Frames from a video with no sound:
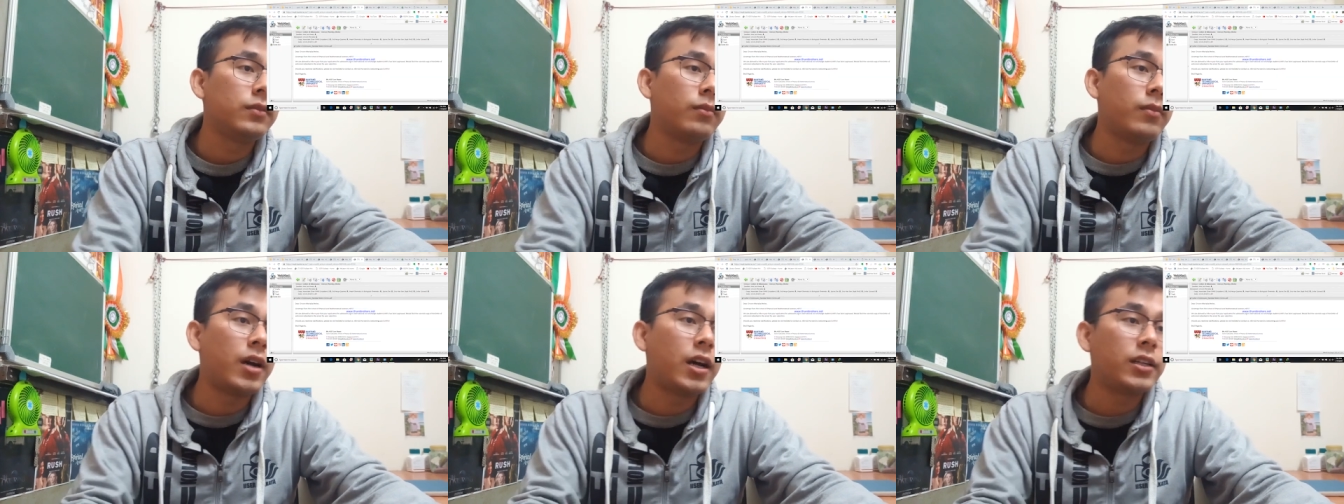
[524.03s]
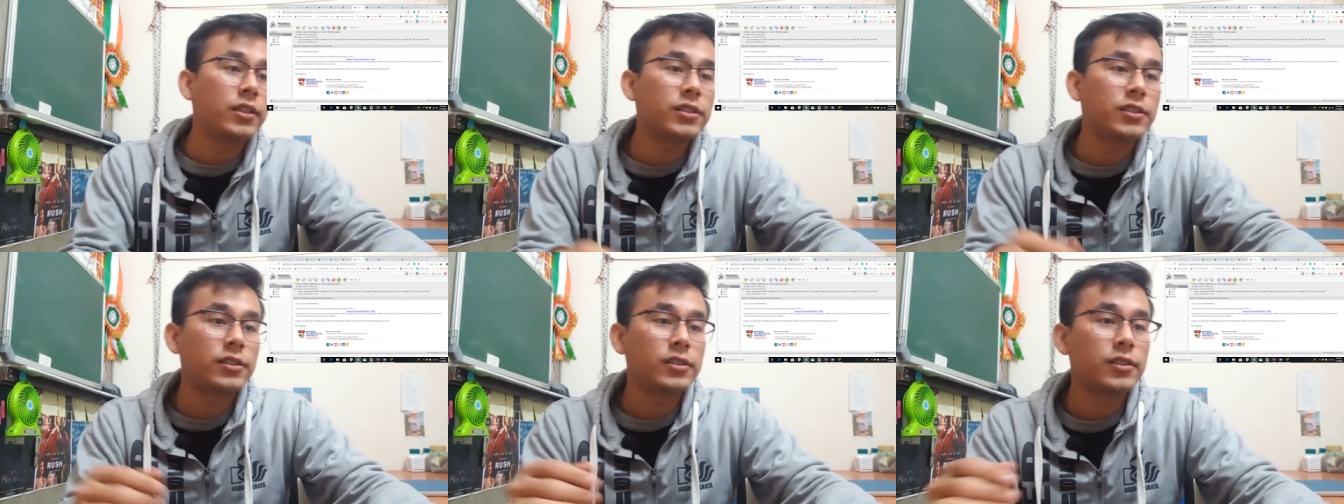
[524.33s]

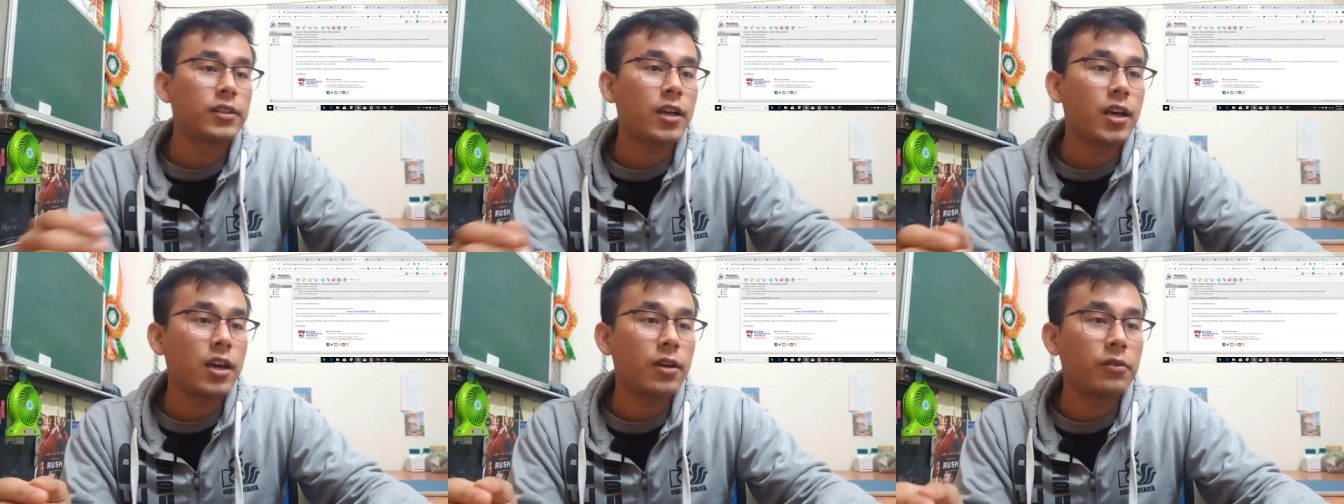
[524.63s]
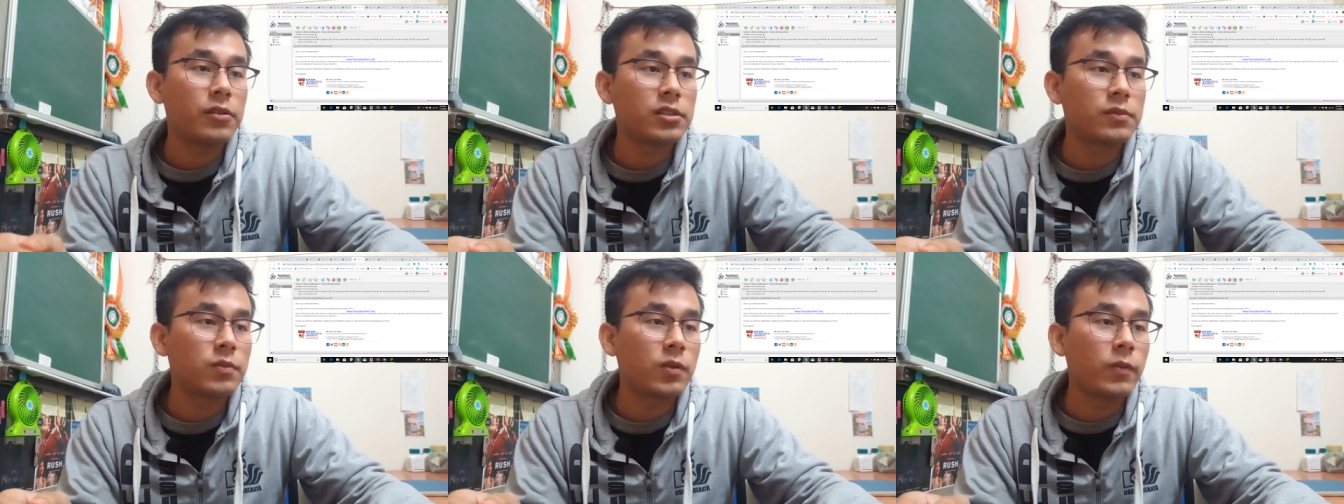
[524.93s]
March,
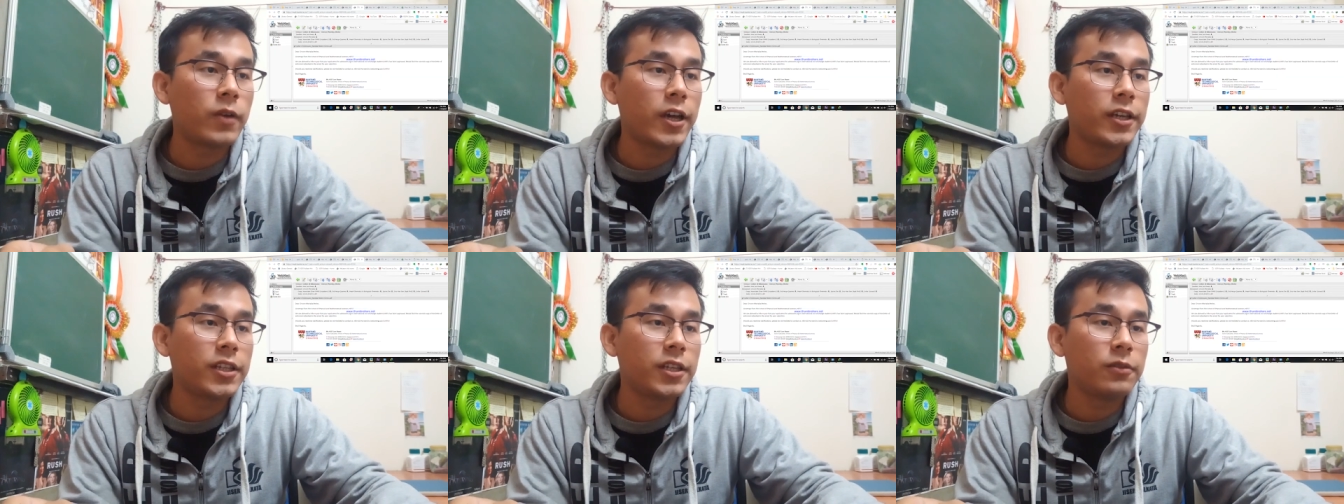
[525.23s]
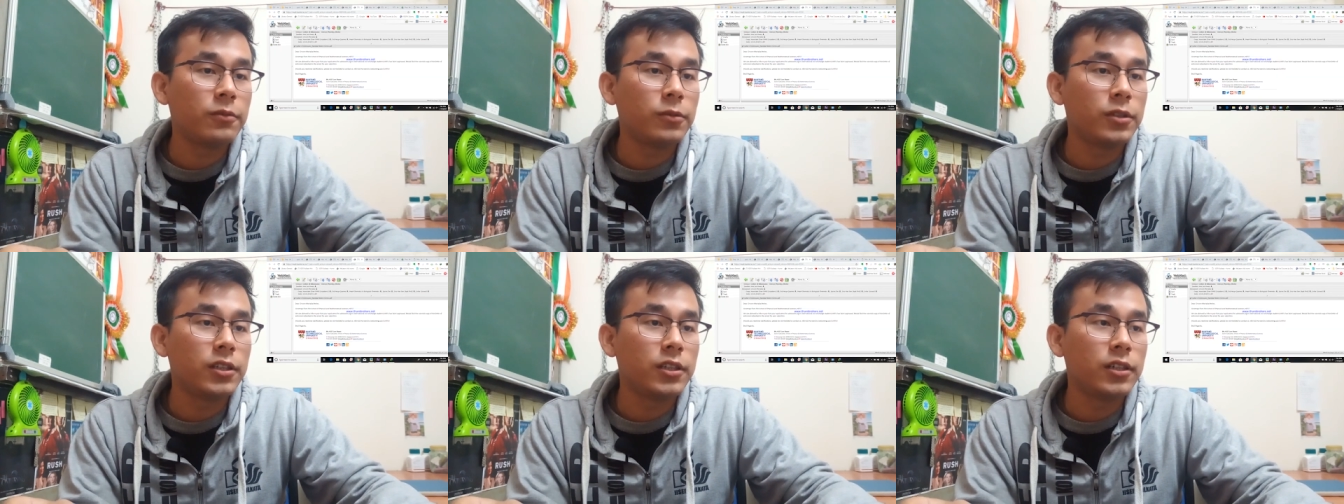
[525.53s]
I was
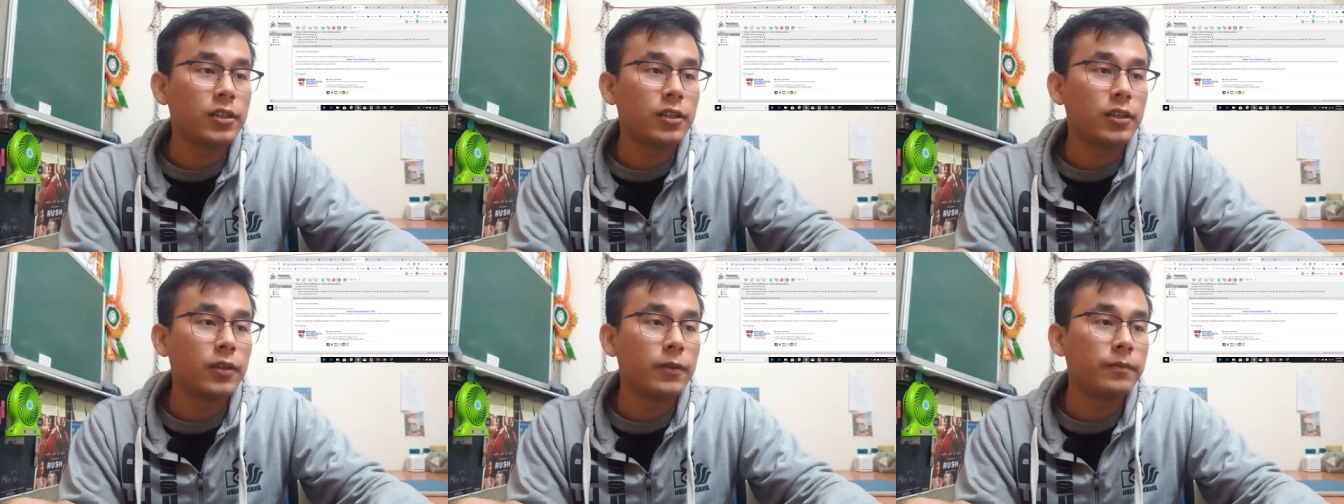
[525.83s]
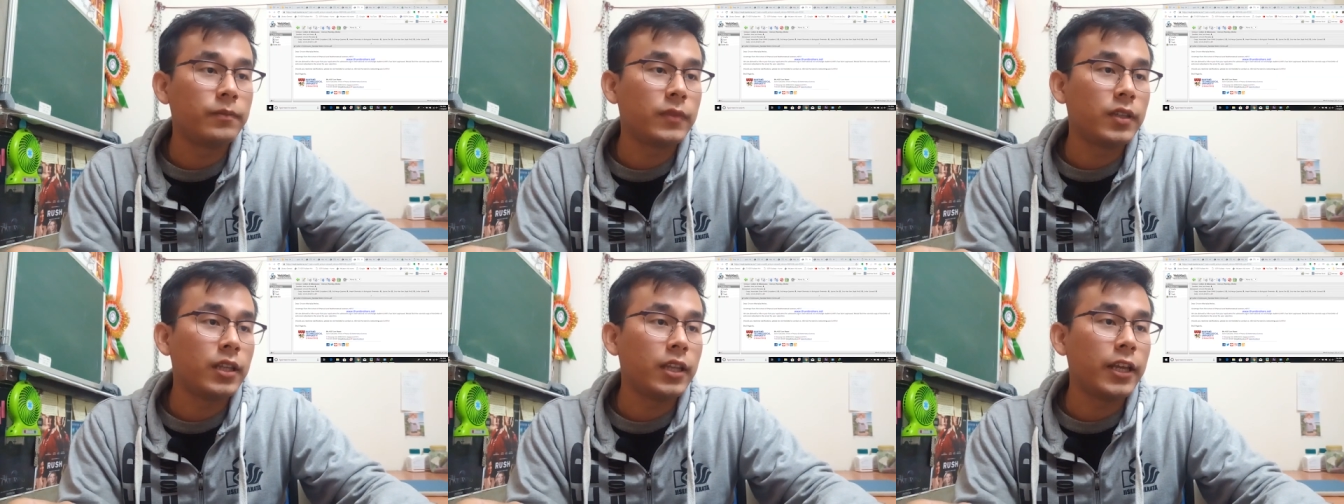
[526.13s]
provided with
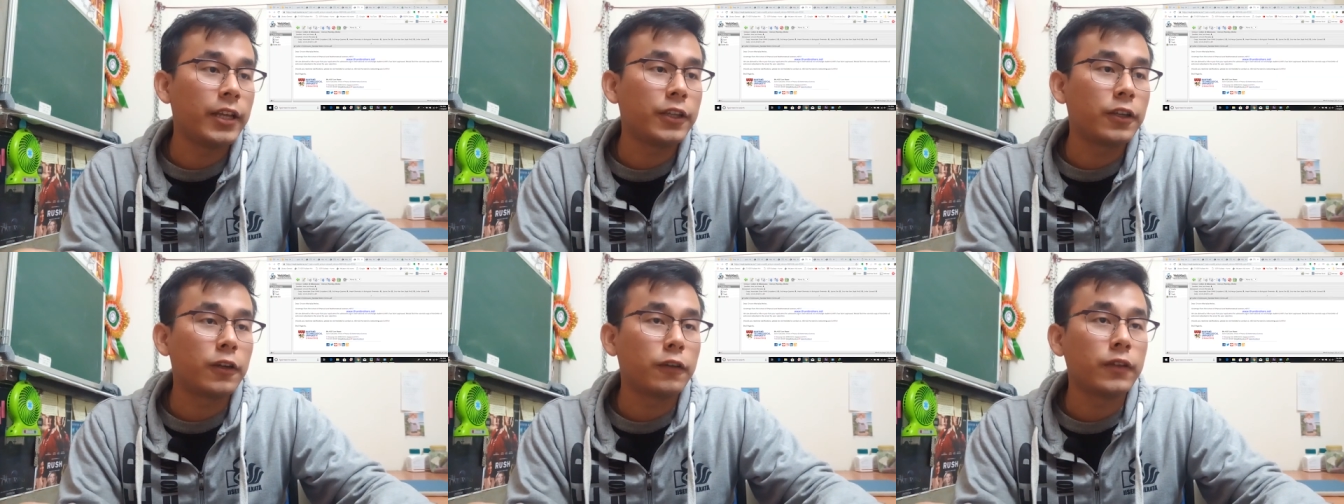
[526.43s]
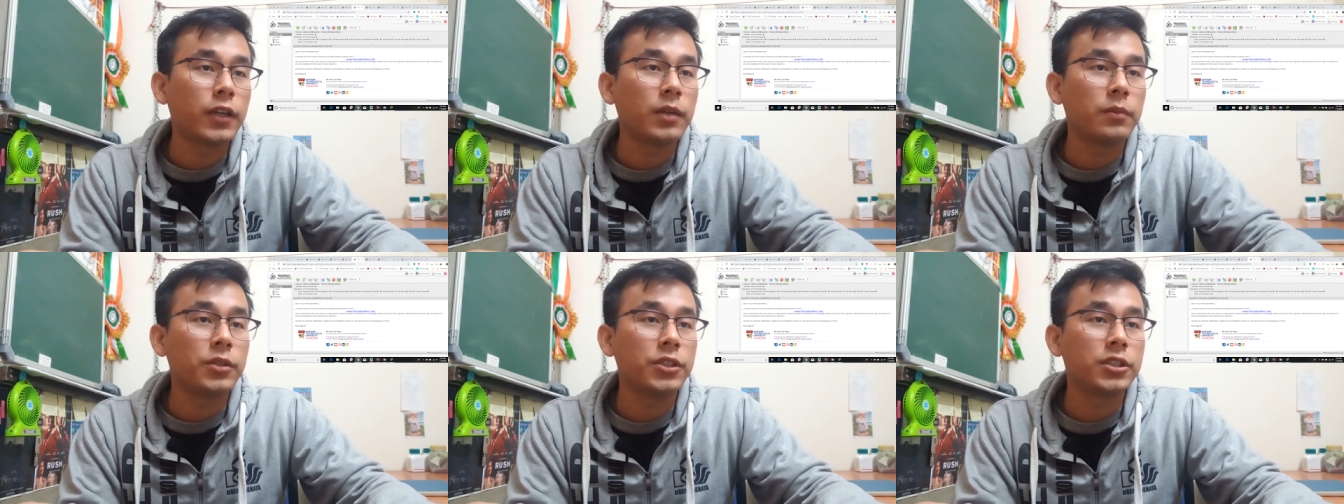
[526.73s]
the letter
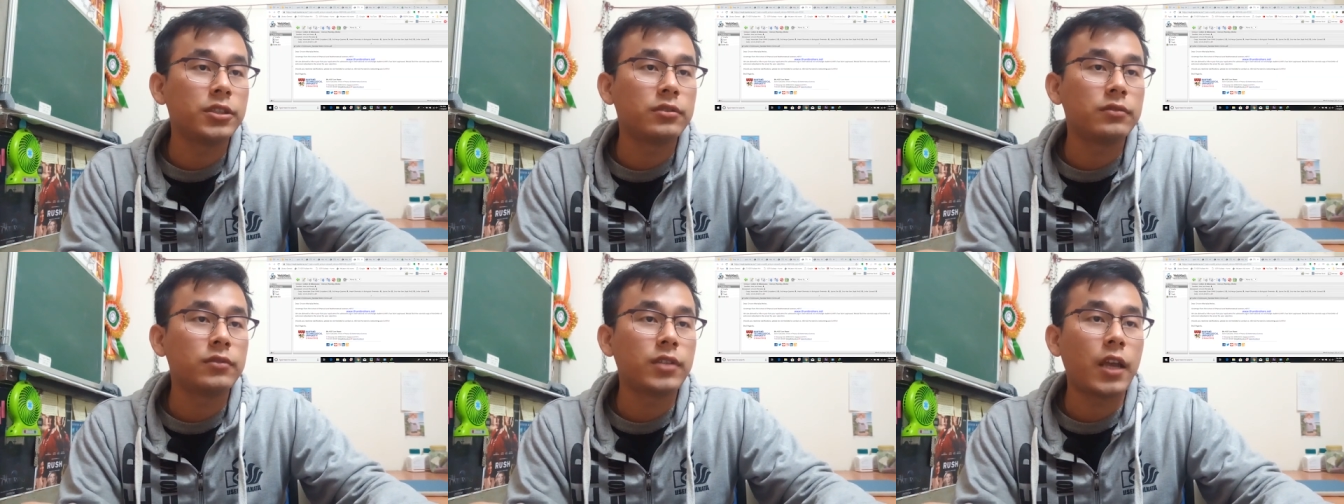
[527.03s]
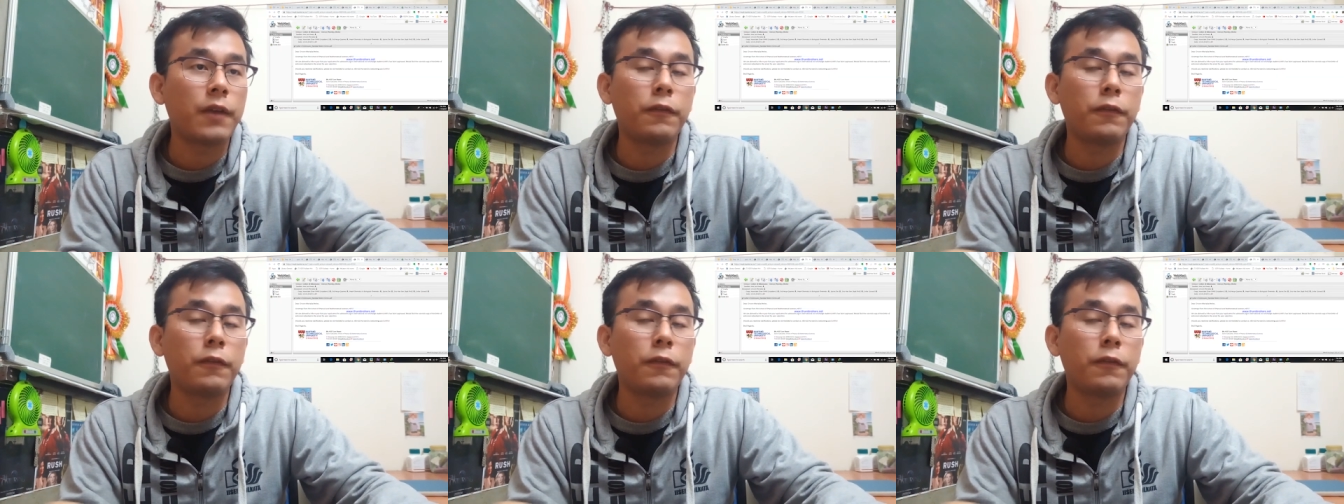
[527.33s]
of admission.